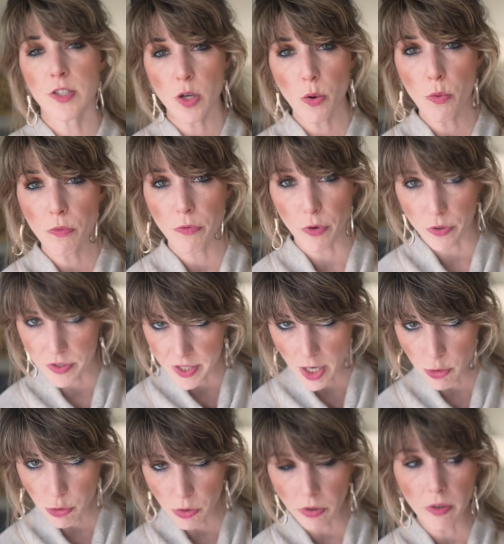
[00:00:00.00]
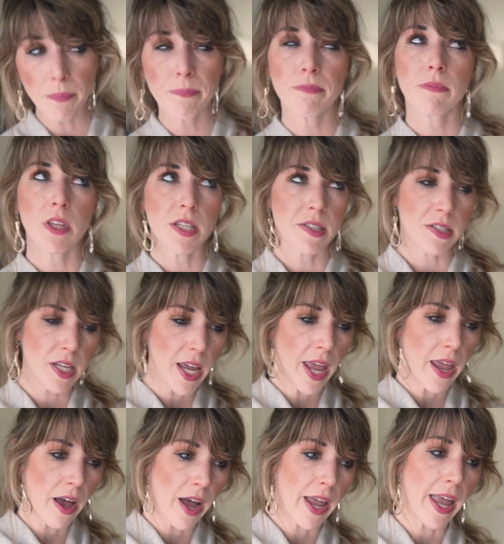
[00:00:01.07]
And so for central, the C
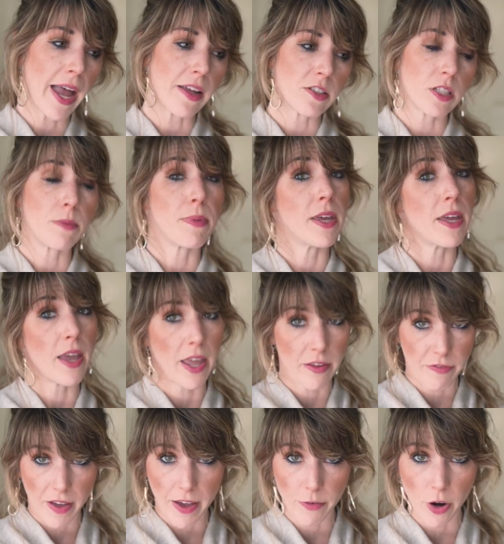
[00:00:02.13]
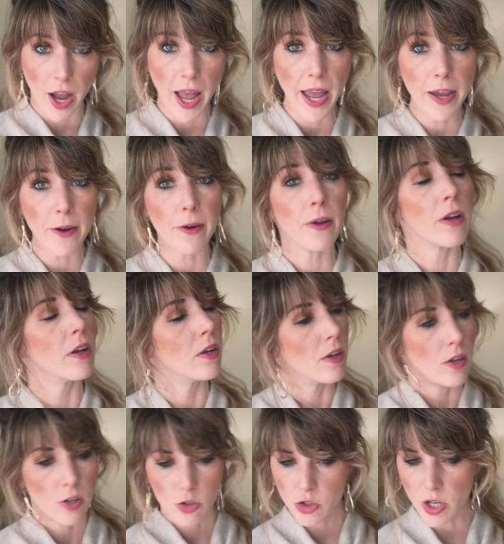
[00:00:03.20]
A I has to be A five or higher,
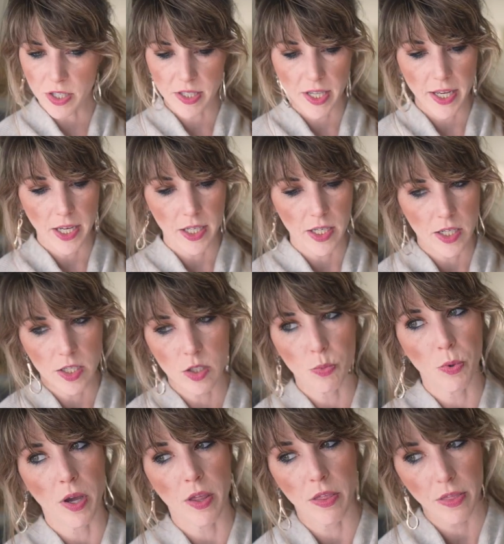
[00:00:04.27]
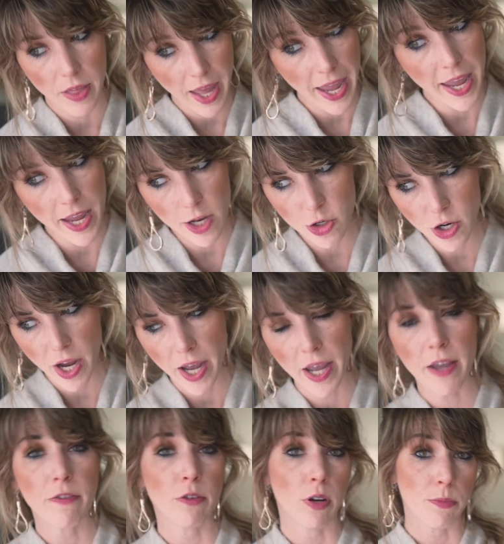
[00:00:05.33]
just like it is with A H
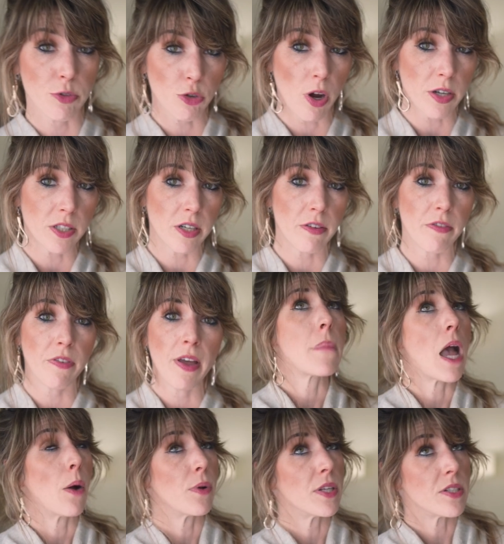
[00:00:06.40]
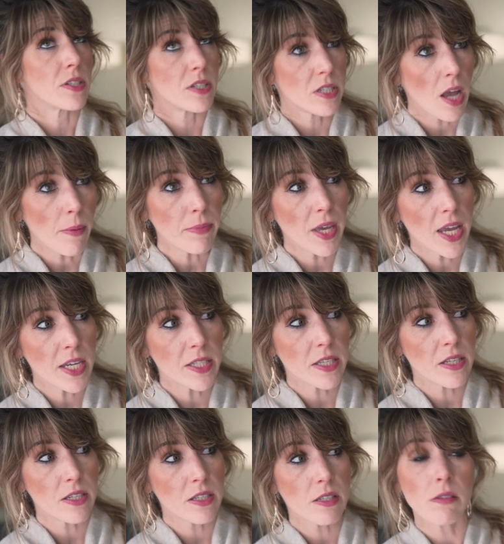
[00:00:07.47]
I for obstructive. Now, in some
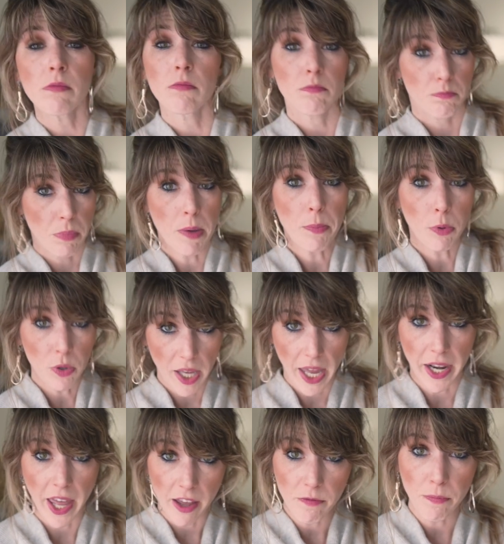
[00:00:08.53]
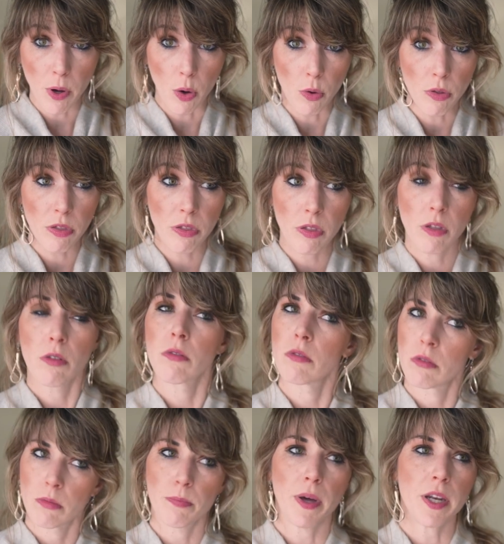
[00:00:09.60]
cases, people can have both,
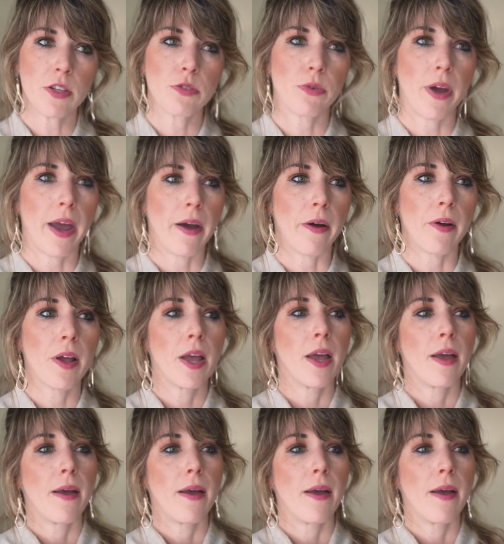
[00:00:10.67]
but it's rare.